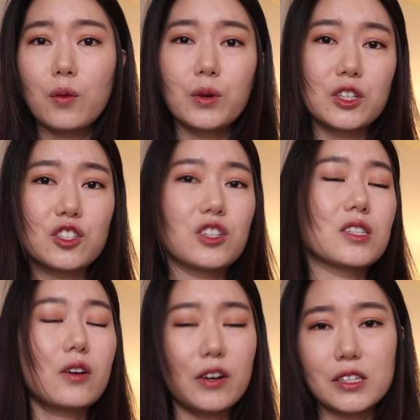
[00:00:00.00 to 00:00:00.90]
which
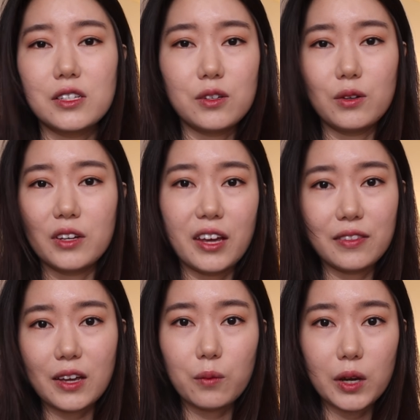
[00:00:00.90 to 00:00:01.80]
just causes you to
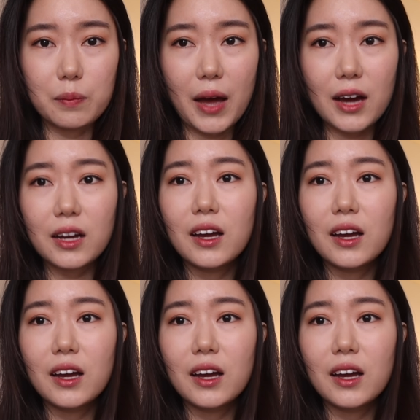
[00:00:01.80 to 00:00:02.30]
gain that weight back.